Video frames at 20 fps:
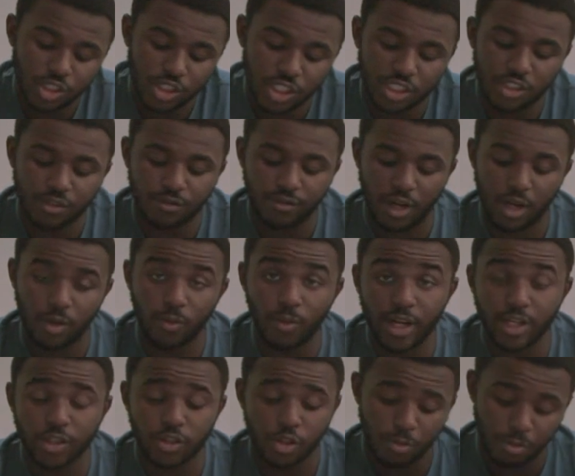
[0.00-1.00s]
justified
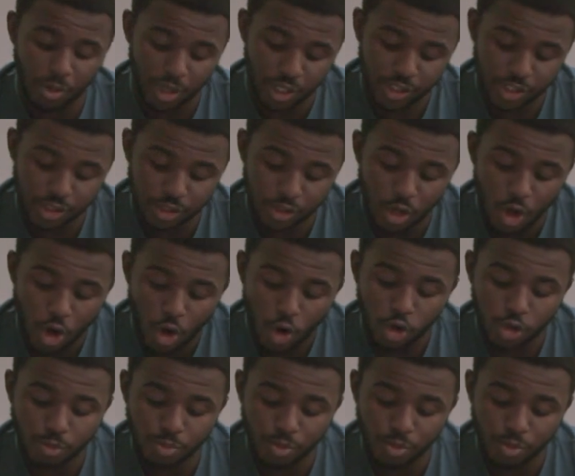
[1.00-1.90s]
rate to a person who